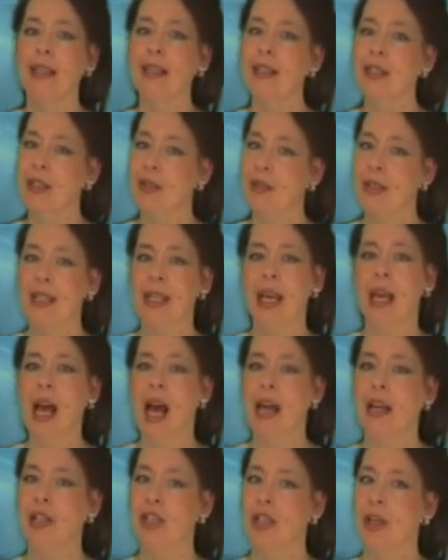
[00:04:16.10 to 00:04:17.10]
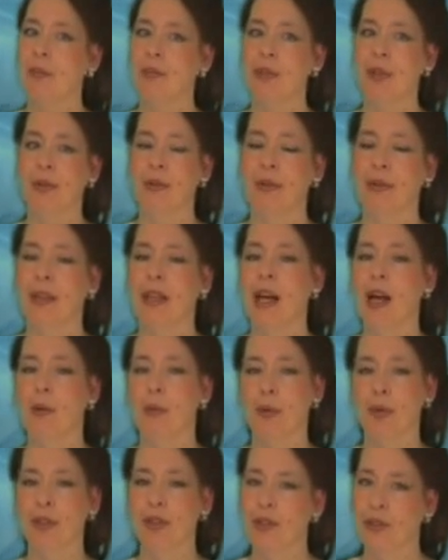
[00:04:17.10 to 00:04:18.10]
Needless to say, I jumped on the
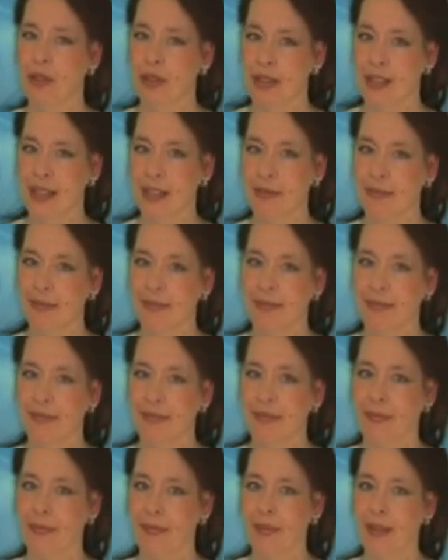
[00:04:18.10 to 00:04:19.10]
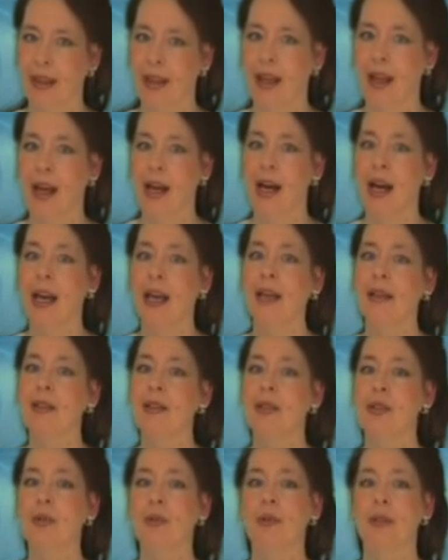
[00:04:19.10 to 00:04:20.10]
opportunity. I
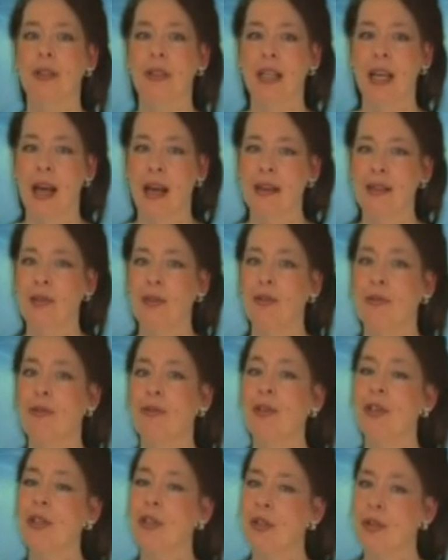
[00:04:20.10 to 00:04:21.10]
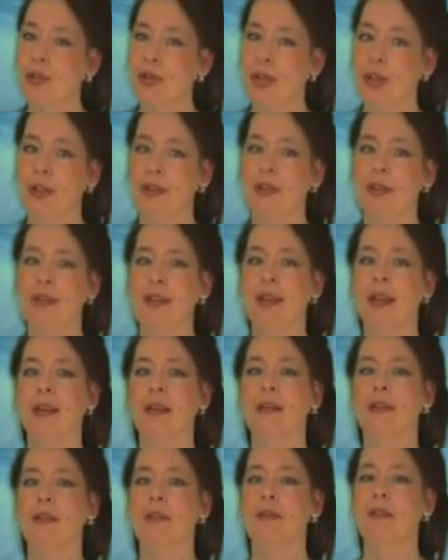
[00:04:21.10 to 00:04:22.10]
undertook the task of researching the
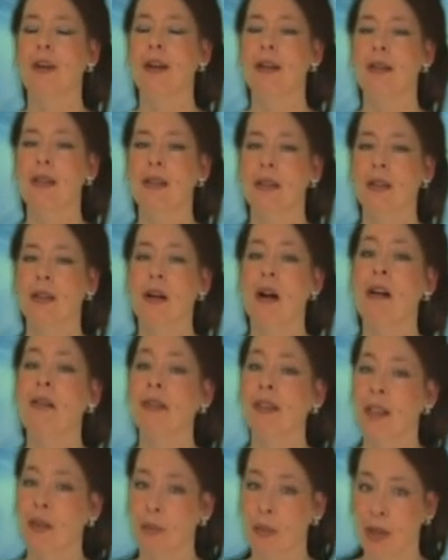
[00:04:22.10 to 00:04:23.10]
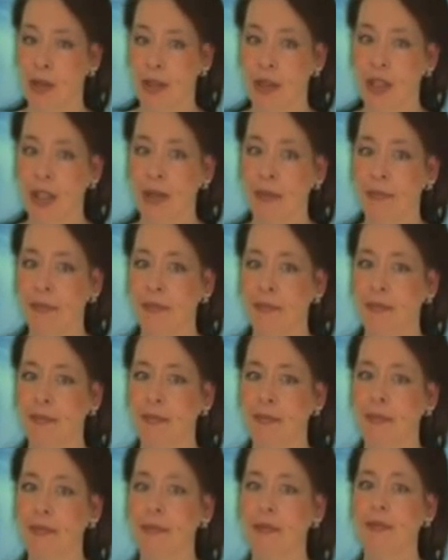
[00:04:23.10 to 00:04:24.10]
SCENAR effects in ophthalmology,
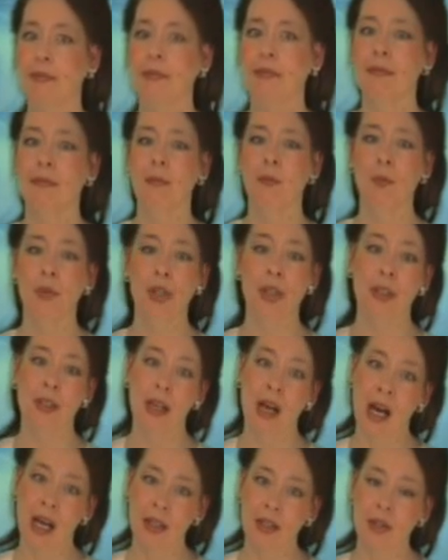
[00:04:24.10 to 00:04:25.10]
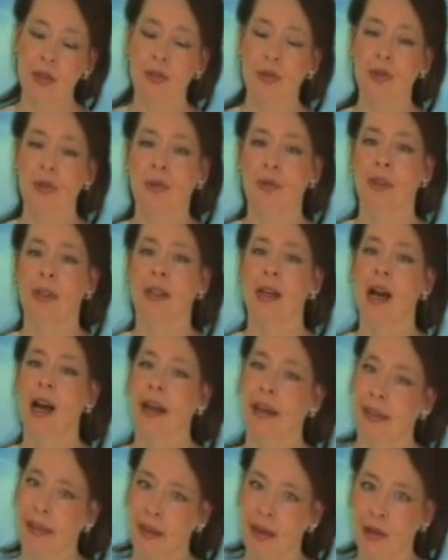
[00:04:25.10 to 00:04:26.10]
which is eye surgery and
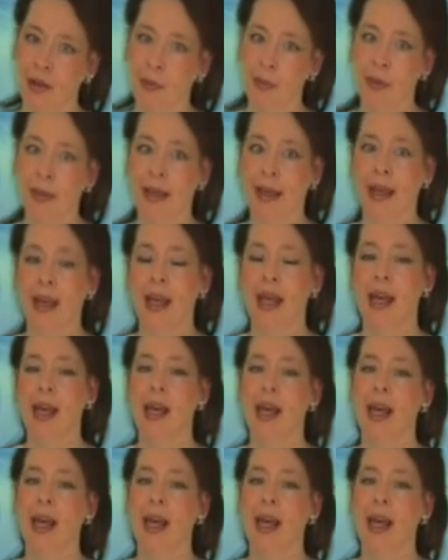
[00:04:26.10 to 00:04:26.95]
eye therapy,